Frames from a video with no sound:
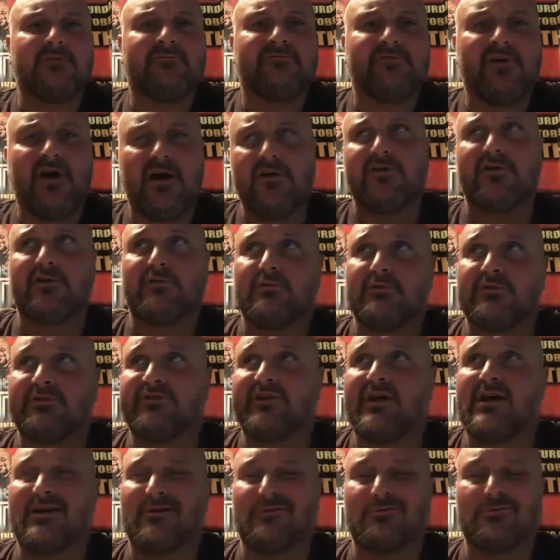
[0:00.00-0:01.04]
father was
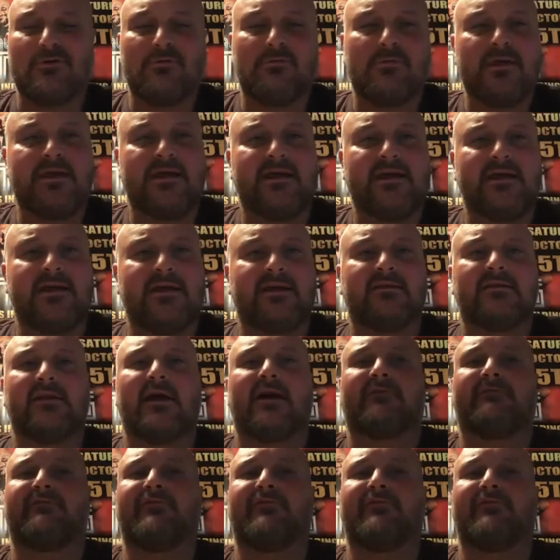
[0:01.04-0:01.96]
not a real big